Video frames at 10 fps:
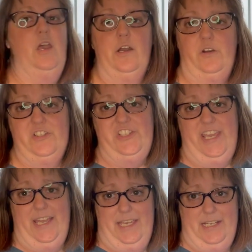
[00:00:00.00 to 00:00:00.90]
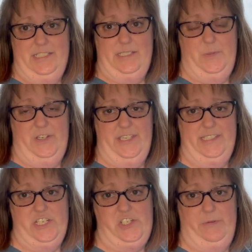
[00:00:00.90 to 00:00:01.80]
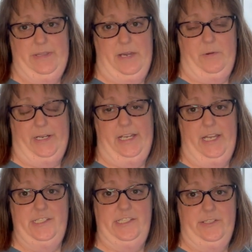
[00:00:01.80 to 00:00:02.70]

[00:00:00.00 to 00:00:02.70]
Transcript: Of course, you can't get into spooky stitching without working on Deal